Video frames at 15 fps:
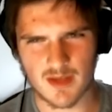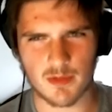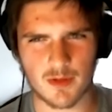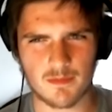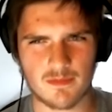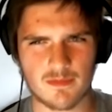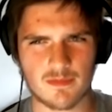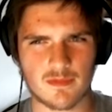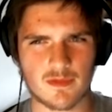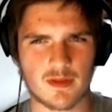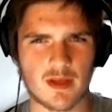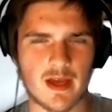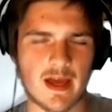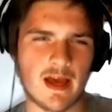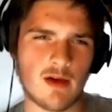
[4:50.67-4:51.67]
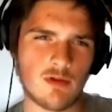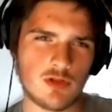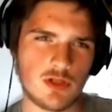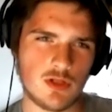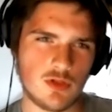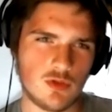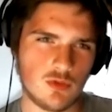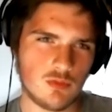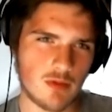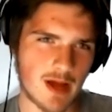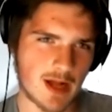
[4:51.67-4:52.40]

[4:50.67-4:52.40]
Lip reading: but how do you